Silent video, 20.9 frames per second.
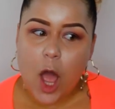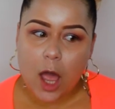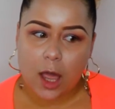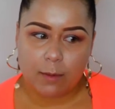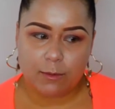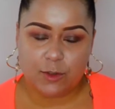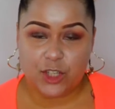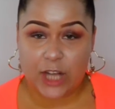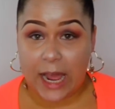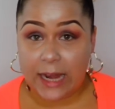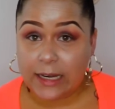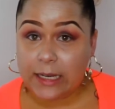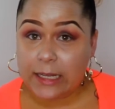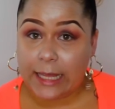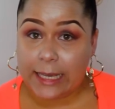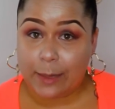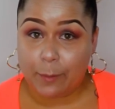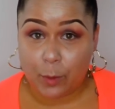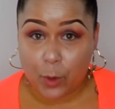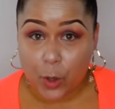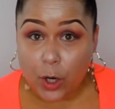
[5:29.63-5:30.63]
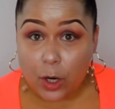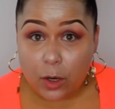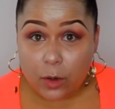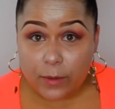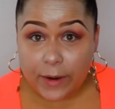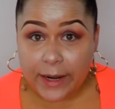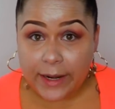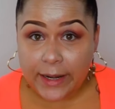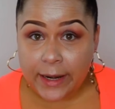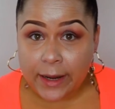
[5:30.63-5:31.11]
I'm shining like a pearl
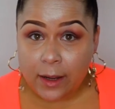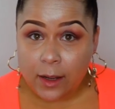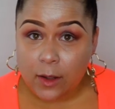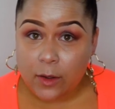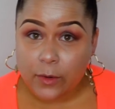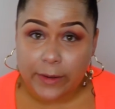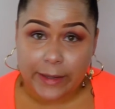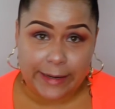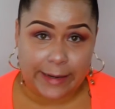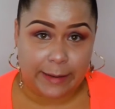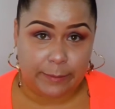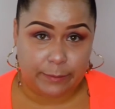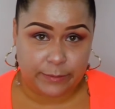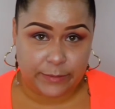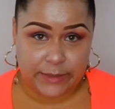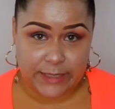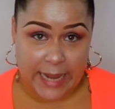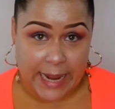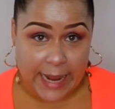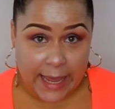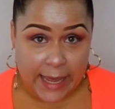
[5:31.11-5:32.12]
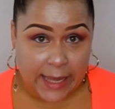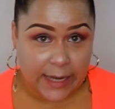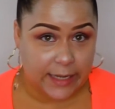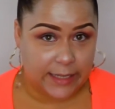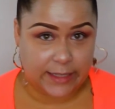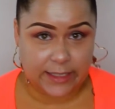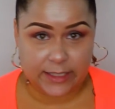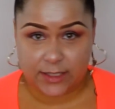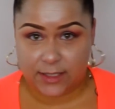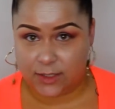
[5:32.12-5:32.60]
right now and I'm tan
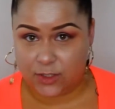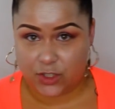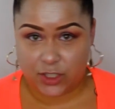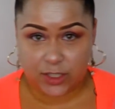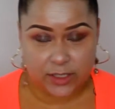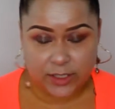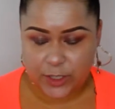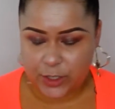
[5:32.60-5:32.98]
and this is just,